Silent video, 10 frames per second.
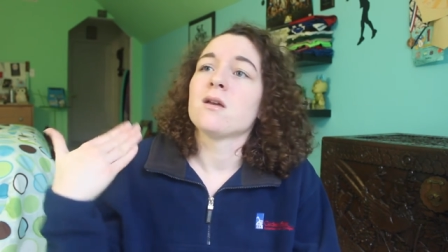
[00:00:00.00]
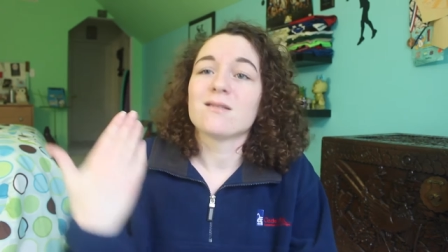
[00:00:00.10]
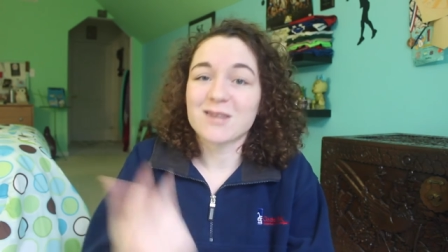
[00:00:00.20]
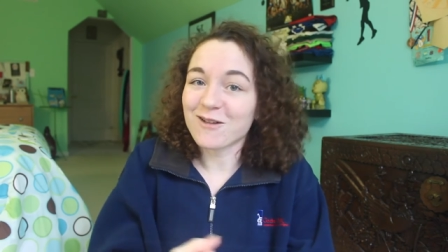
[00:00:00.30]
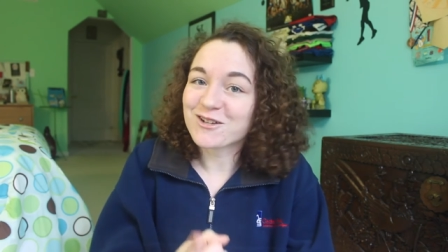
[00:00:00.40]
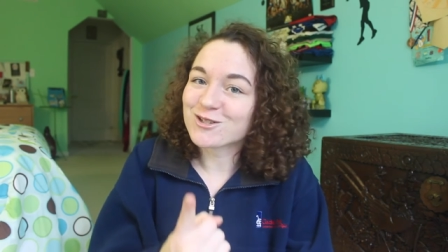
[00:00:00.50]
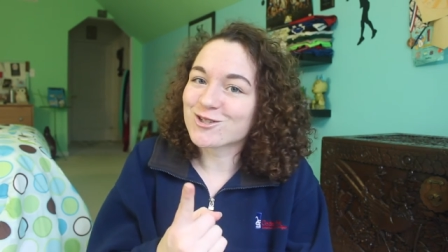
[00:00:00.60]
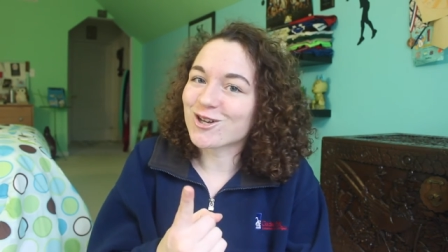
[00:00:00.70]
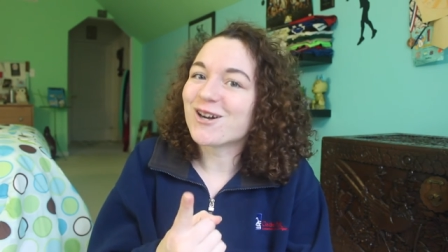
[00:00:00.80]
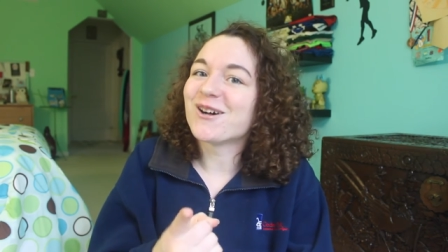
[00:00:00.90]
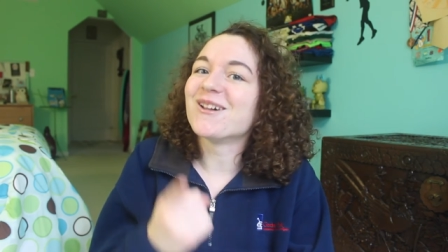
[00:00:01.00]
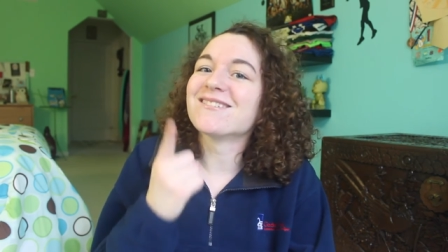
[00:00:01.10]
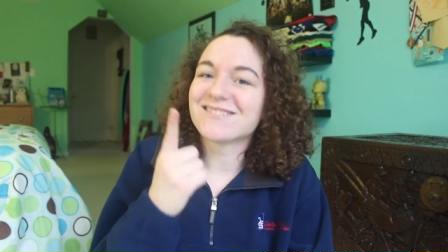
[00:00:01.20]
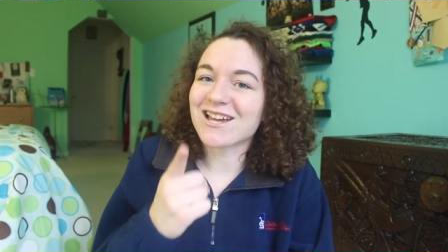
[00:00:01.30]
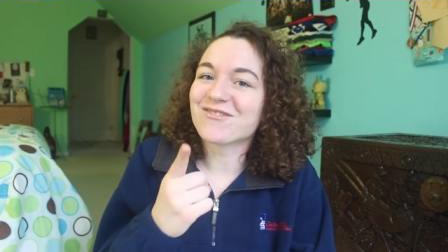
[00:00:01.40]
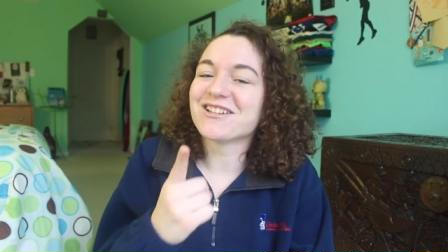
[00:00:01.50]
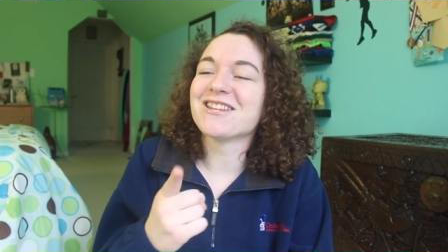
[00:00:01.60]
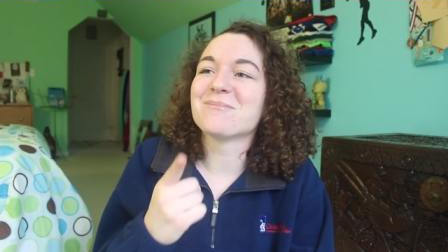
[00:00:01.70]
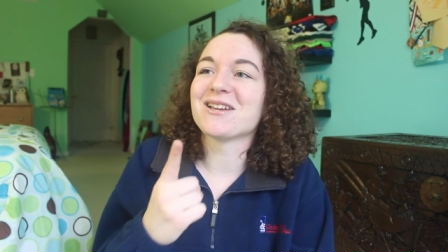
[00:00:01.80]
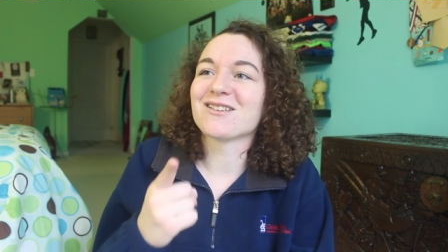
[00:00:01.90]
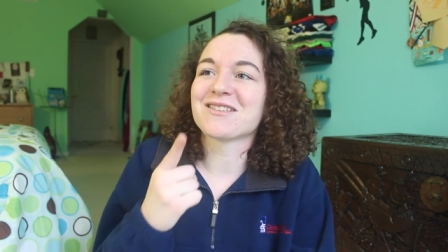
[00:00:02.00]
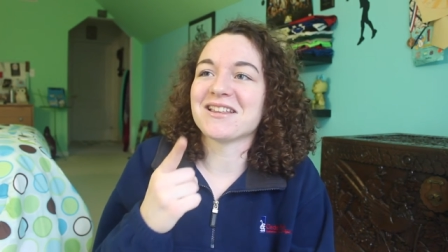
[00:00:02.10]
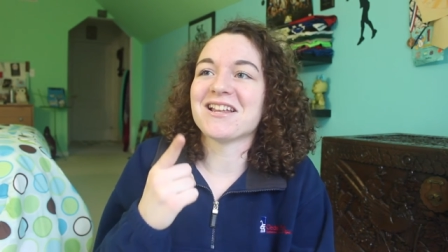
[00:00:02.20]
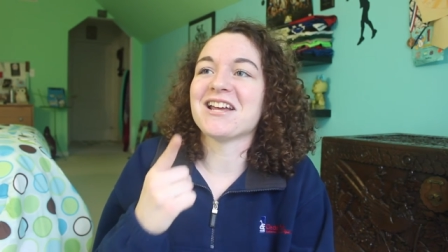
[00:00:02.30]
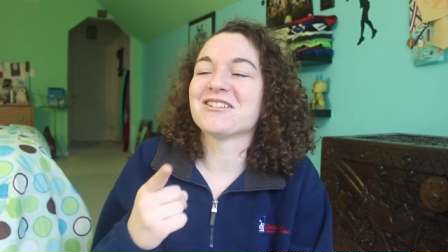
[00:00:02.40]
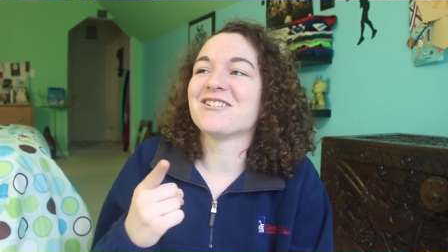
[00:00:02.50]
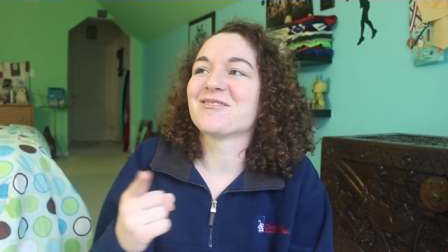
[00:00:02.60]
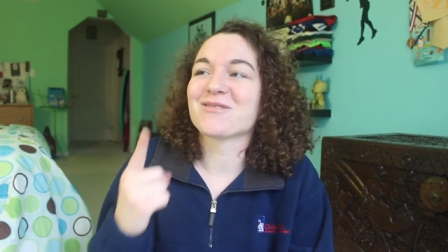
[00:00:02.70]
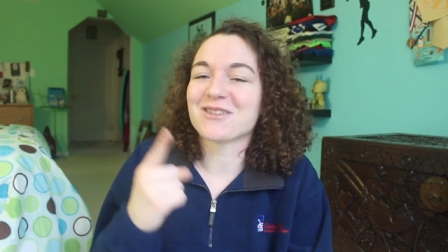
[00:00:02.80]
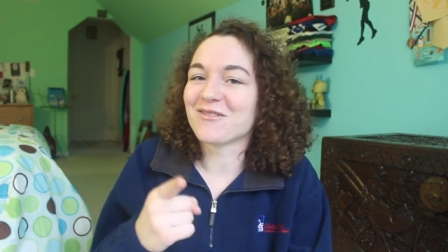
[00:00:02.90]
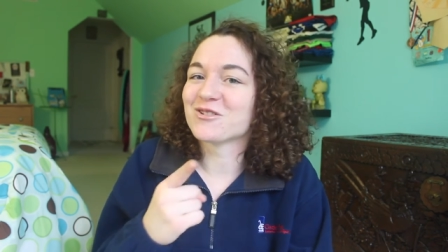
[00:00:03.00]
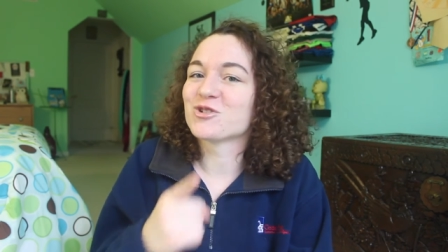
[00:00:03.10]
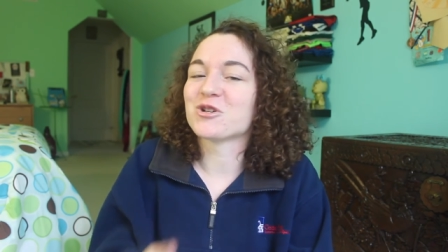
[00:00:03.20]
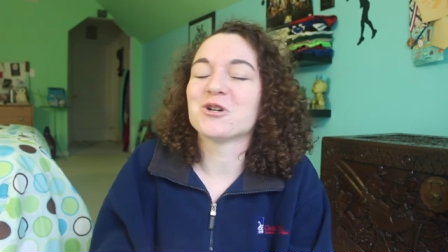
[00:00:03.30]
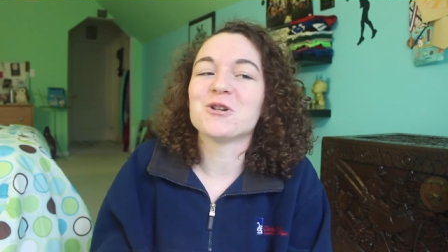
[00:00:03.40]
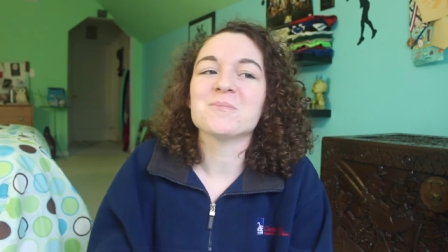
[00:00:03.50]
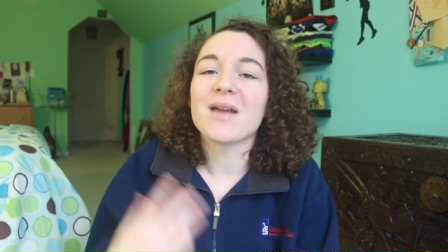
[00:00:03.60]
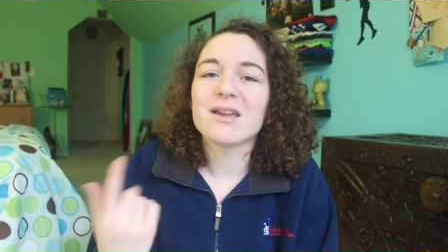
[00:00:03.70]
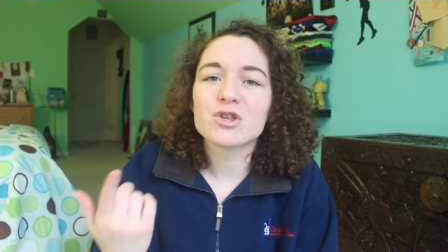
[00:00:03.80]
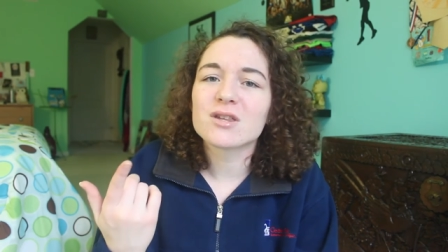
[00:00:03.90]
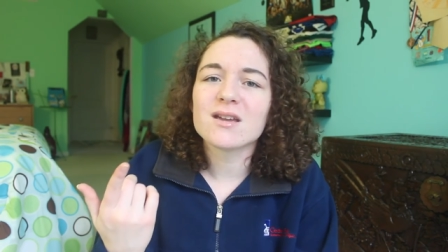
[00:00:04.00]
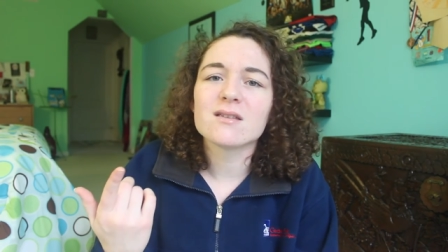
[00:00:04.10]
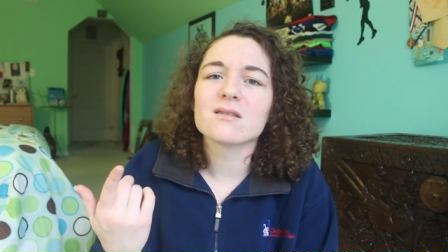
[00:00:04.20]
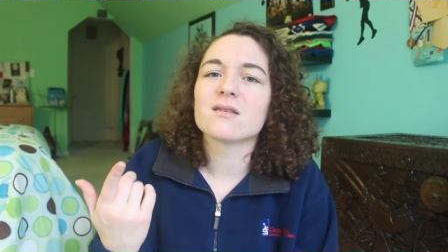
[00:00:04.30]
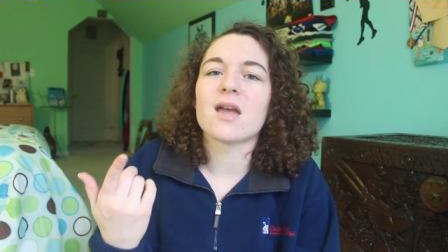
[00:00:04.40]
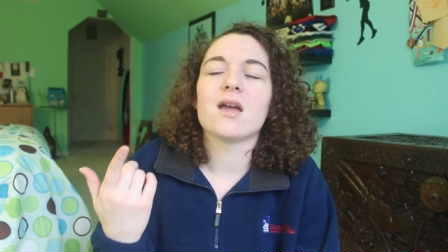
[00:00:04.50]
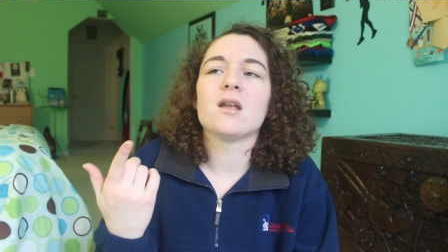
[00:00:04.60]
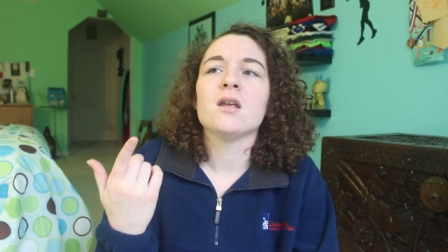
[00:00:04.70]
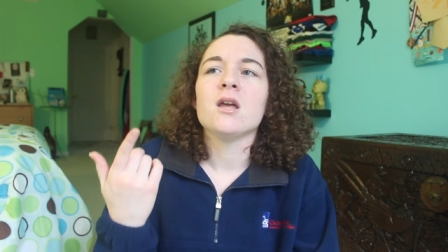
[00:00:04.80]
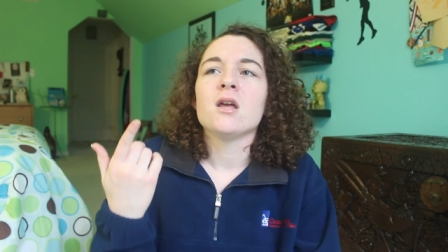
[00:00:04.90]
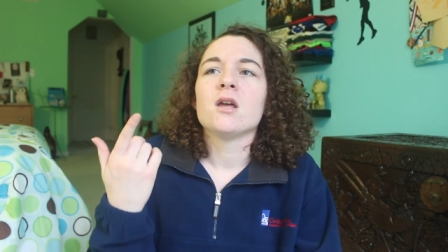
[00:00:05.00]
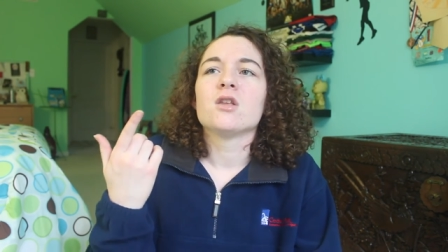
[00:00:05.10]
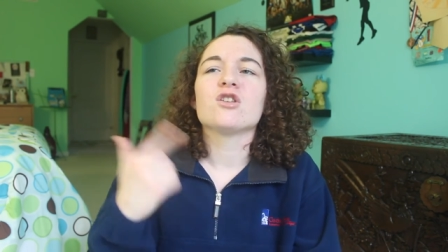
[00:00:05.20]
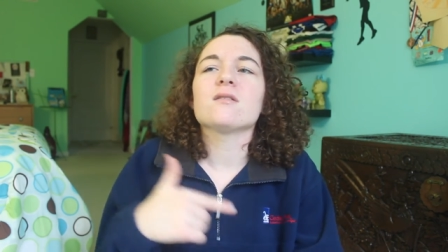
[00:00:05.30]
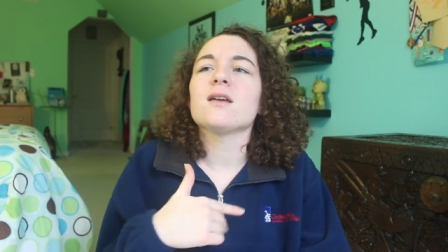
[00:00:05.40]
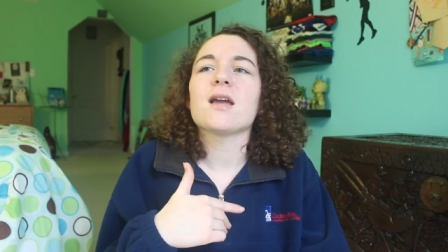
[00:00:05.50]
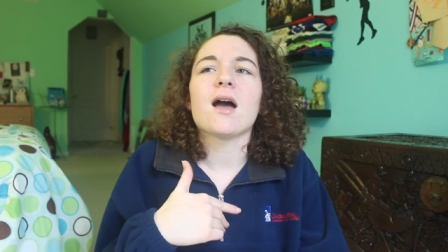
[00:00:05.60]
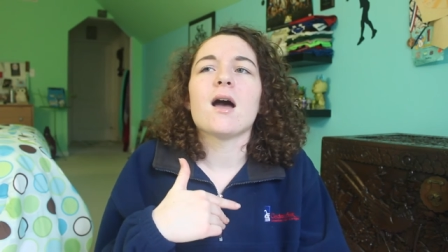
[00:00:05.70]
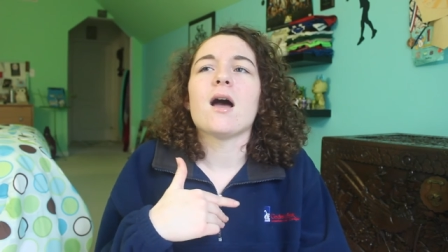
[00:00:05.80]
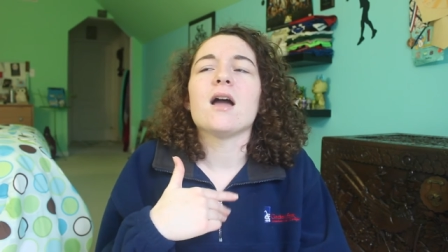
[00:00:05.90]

self-control, definitely the biggest thing that I learned was self-control, patience, and just like,